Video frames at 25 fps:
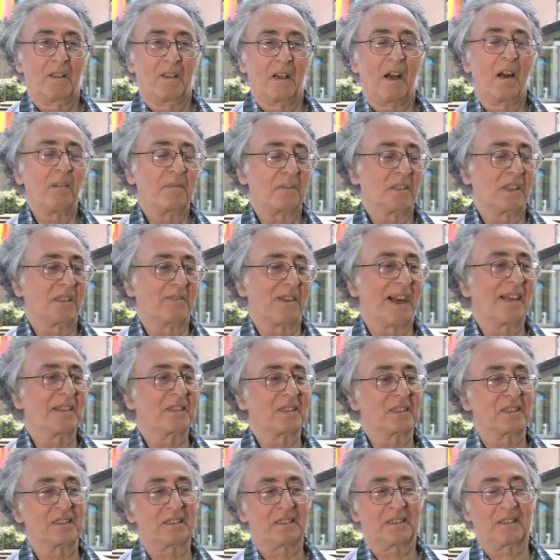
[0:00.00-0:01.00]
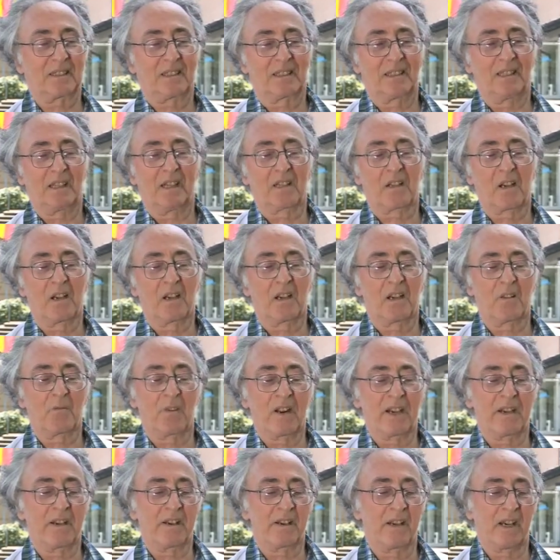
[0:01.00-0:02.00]
often advances occur
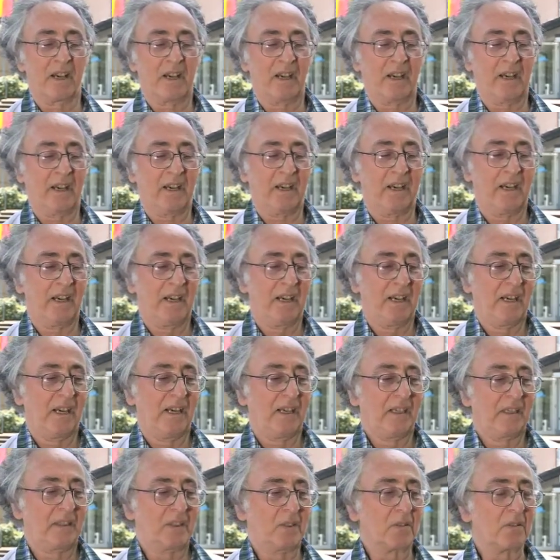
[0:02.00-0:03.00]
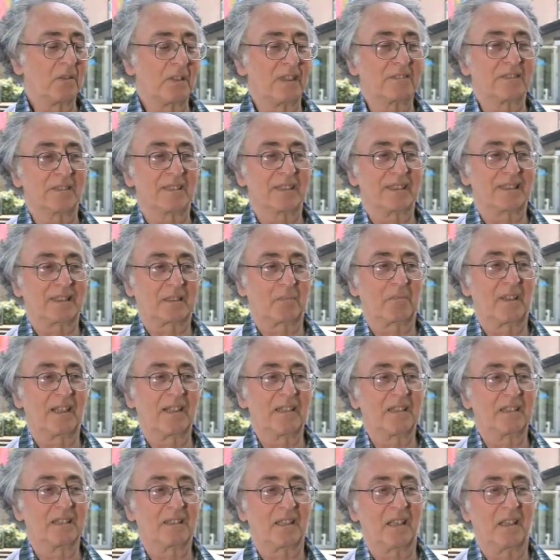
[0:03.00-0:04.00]
when two different
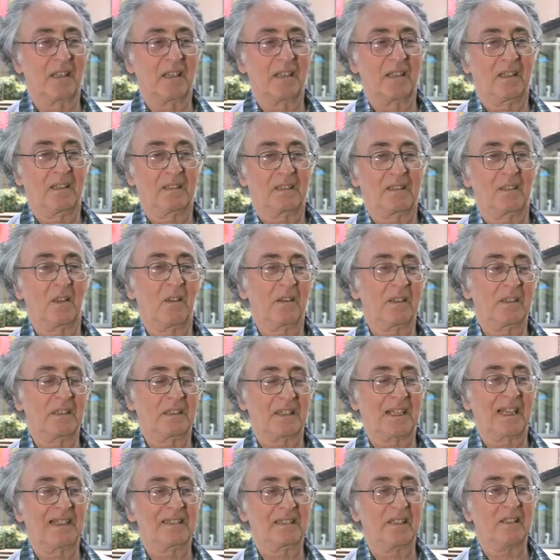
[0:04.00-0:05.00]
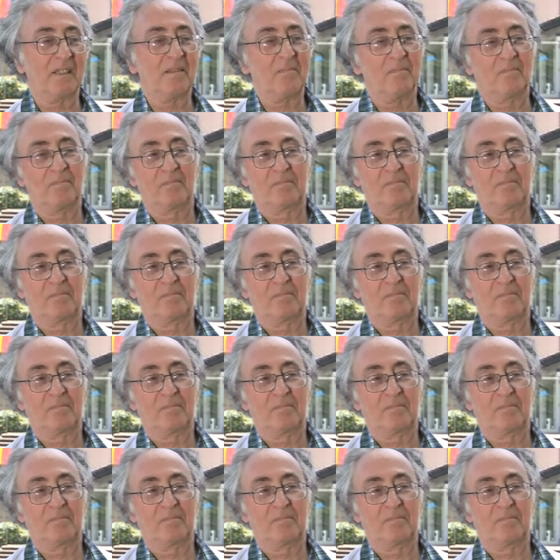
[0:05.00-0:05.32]
disciplines are joined together.